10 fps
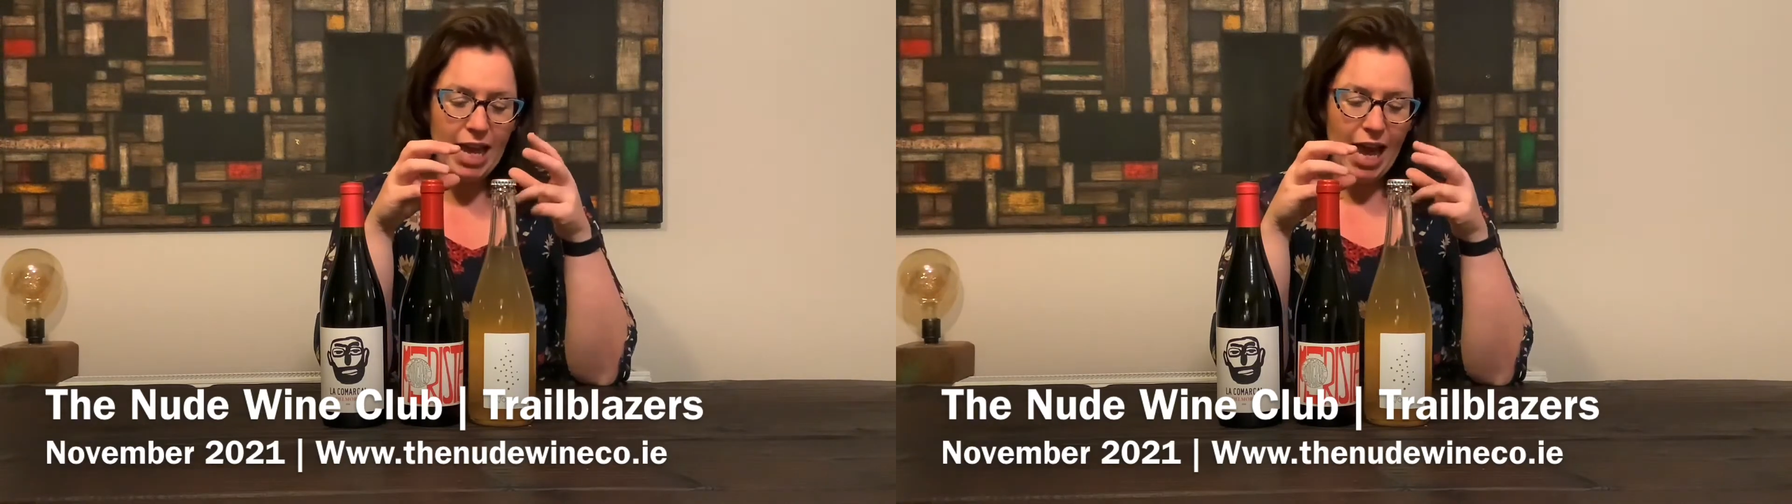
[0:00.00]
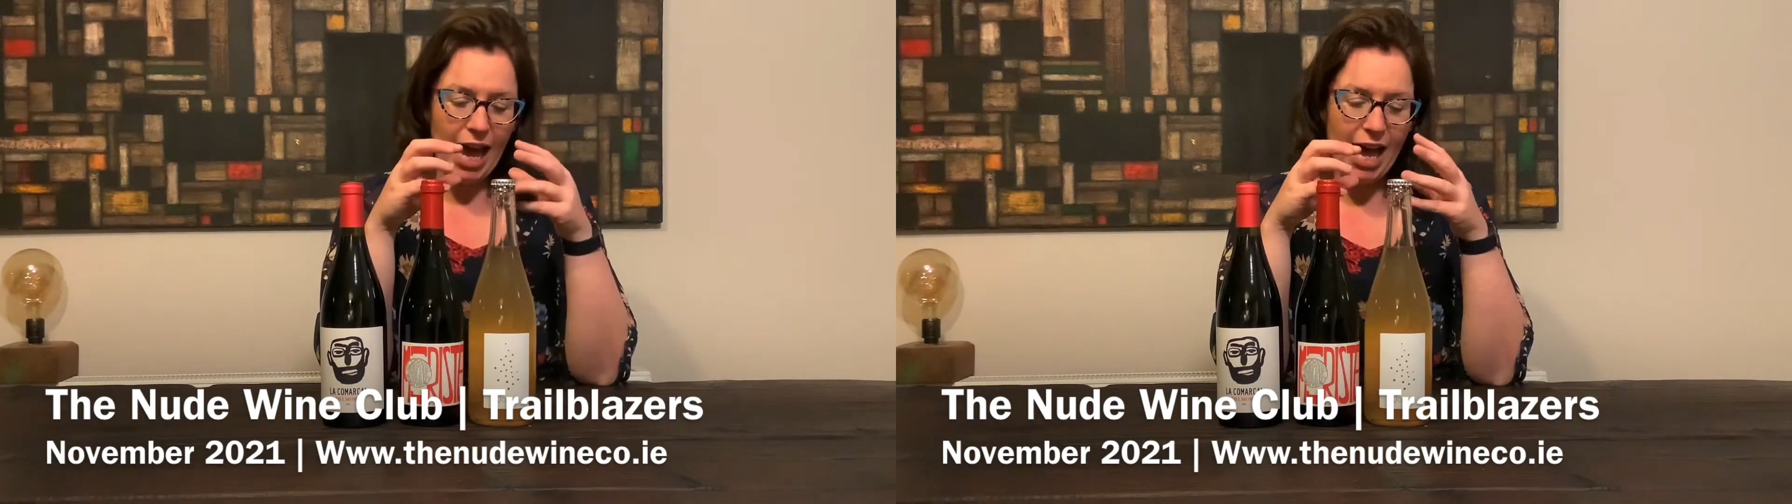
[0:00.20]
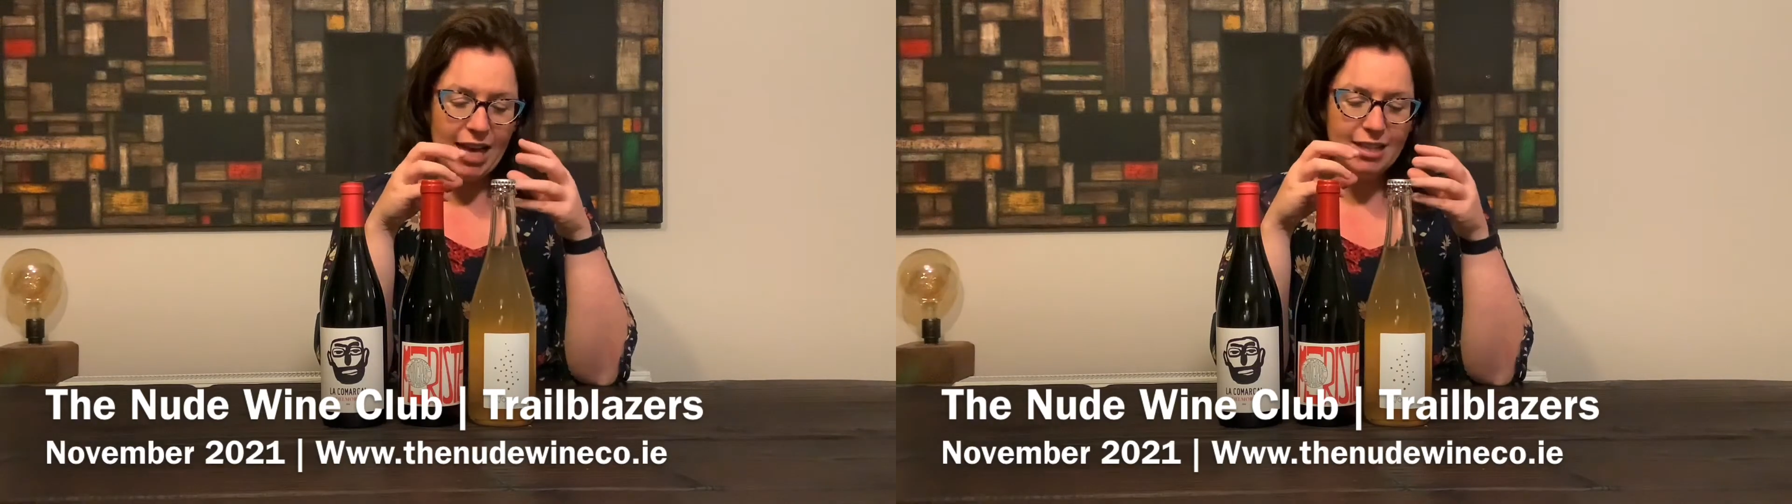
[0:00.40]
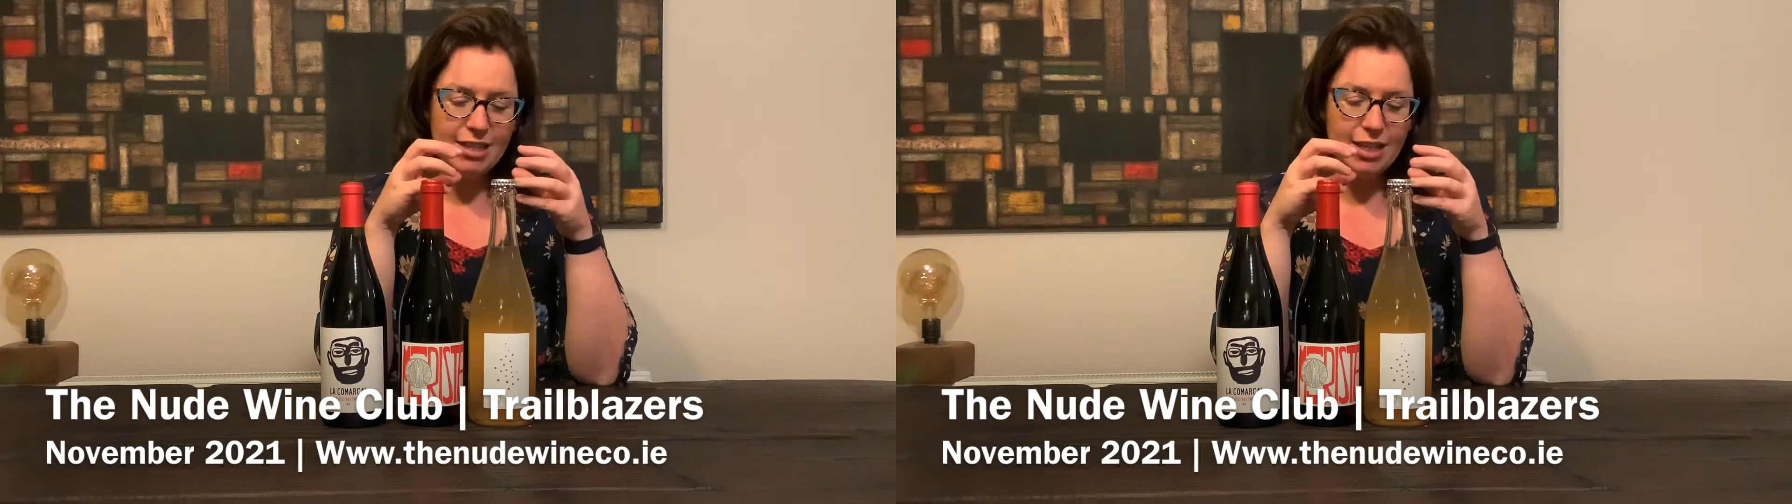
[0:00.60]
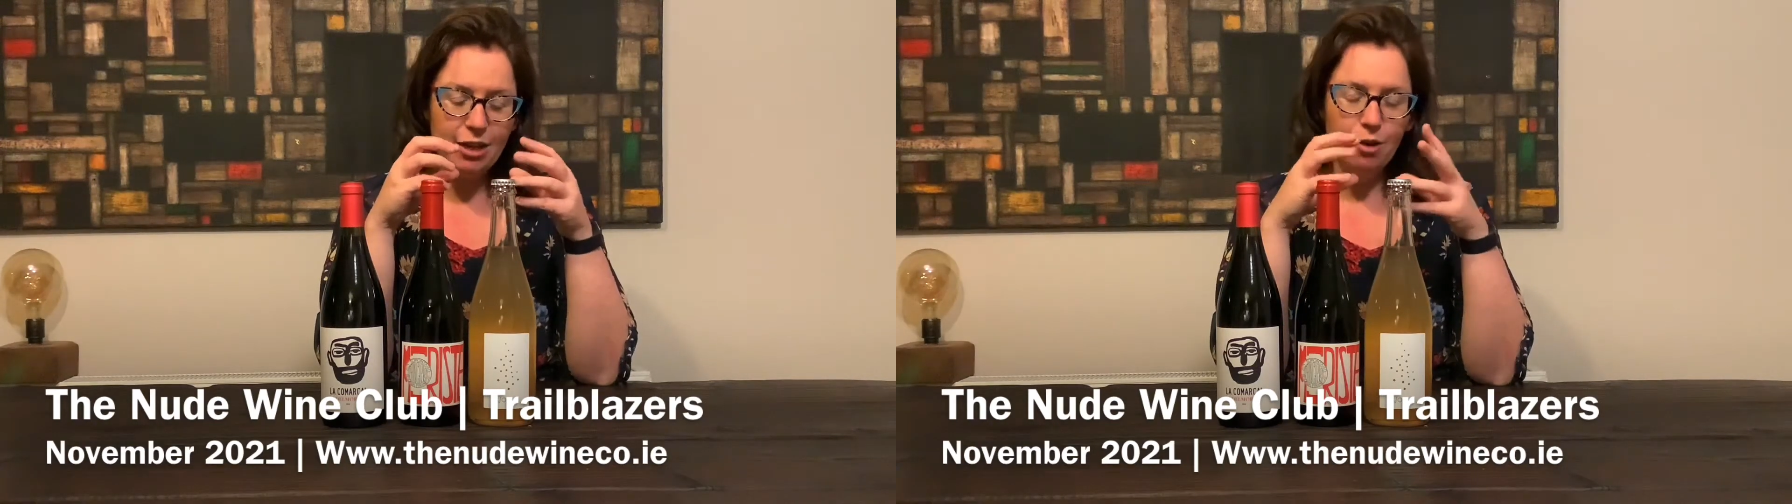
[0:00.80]
And
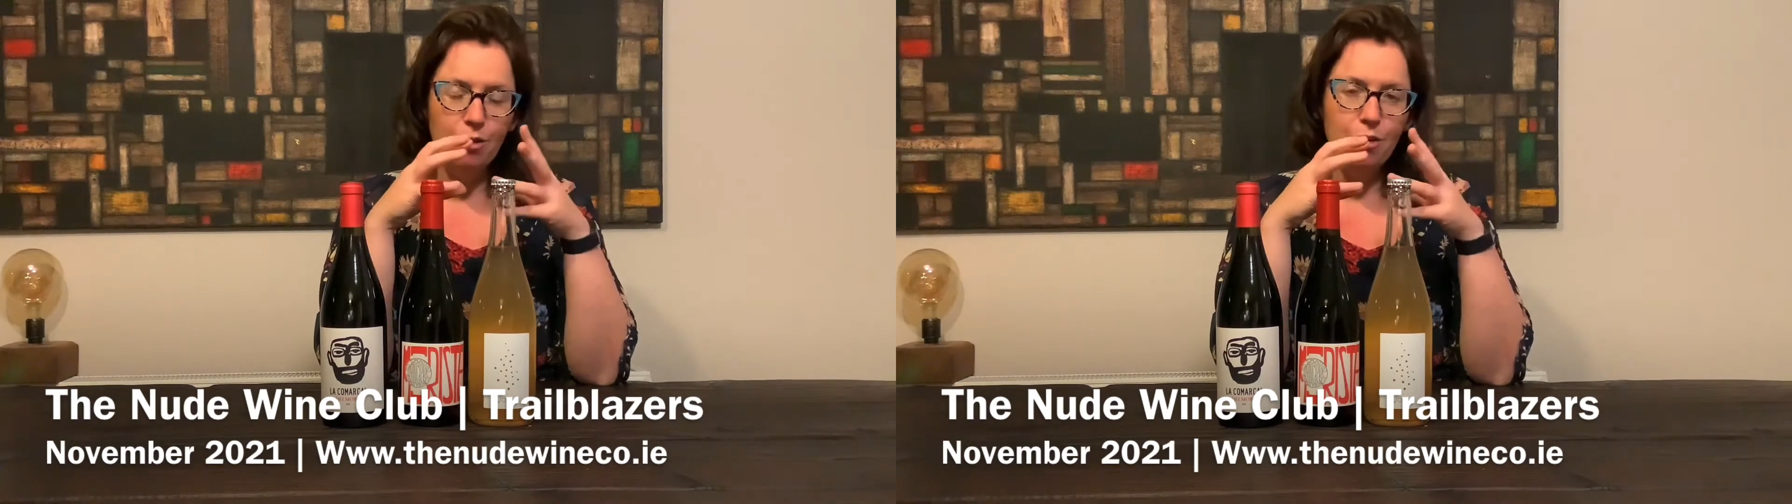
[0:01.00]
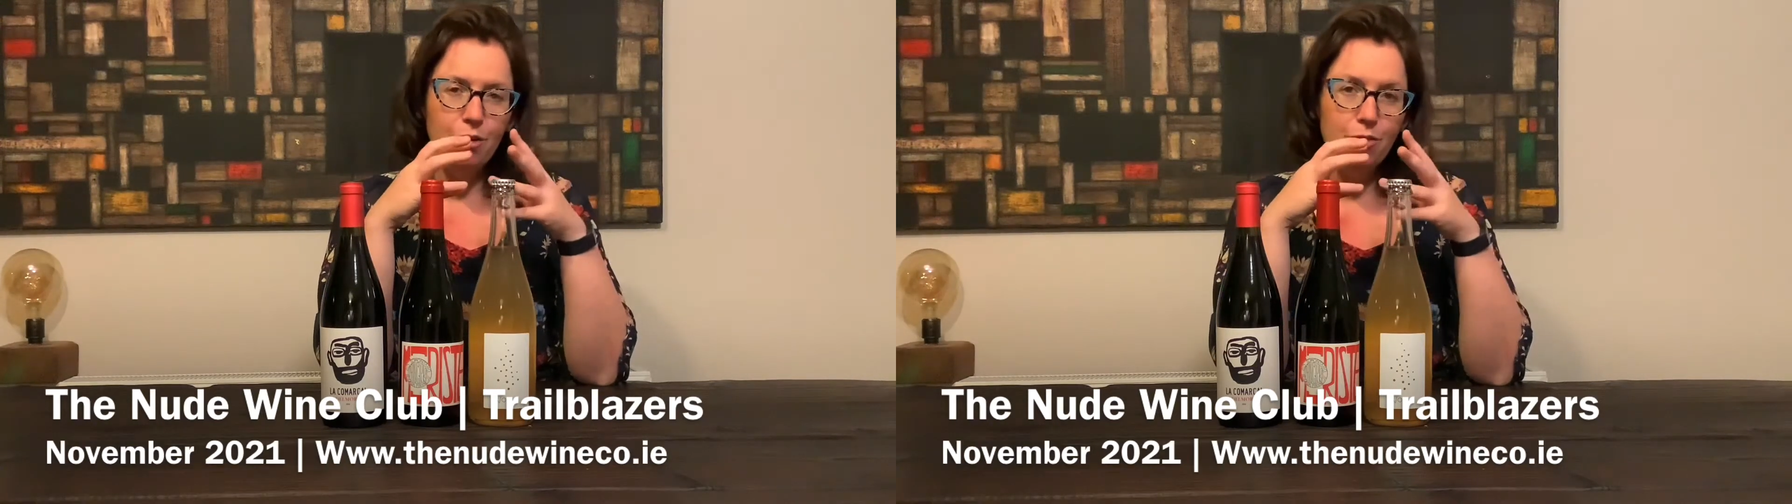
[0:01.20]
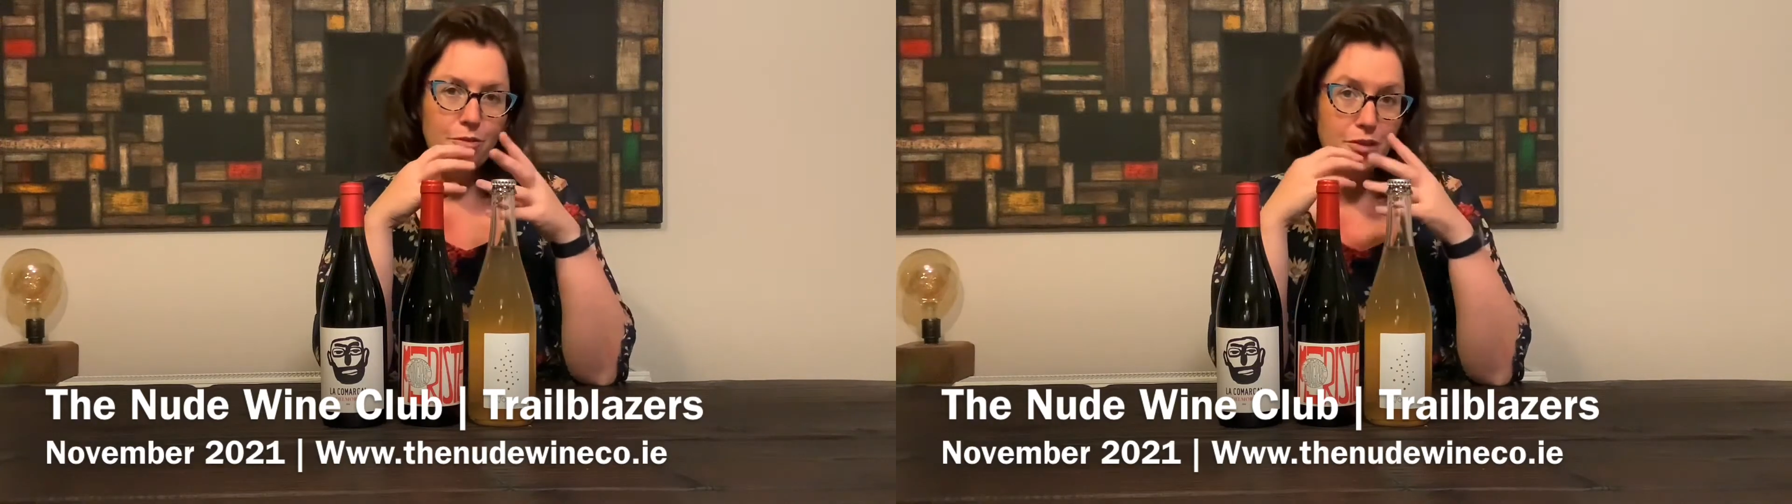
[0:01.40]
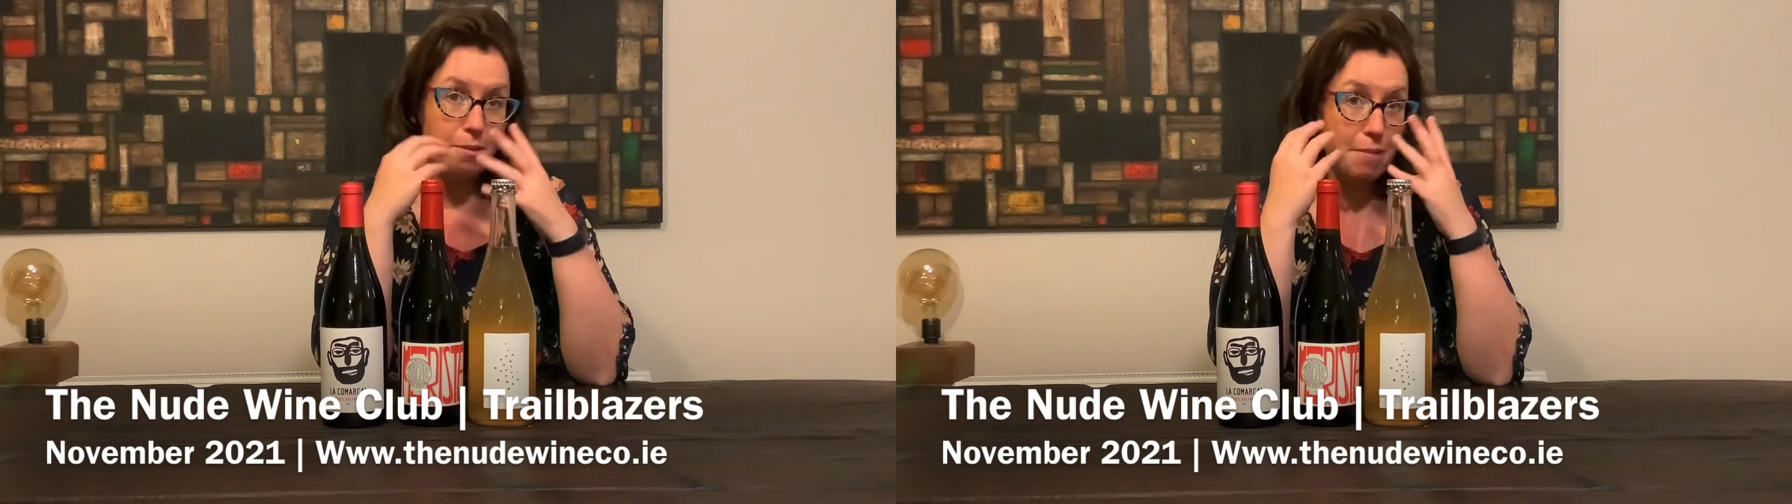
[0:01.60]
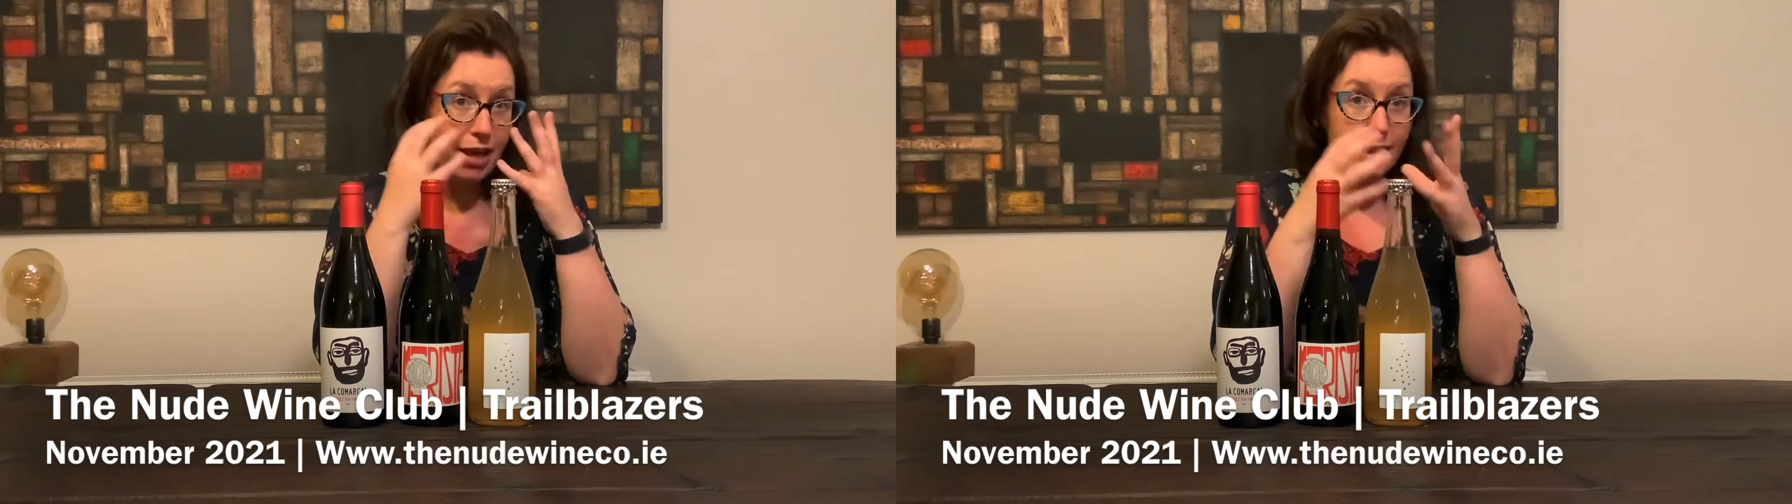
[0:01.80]
they
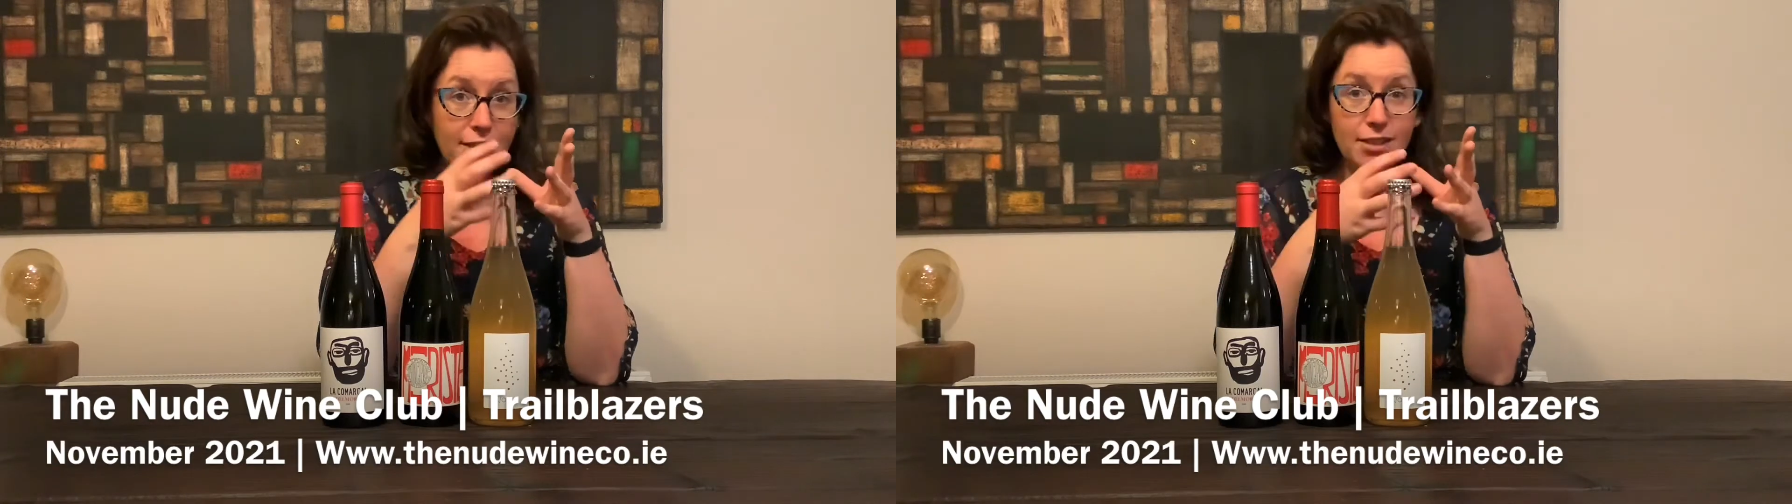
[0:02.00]
make it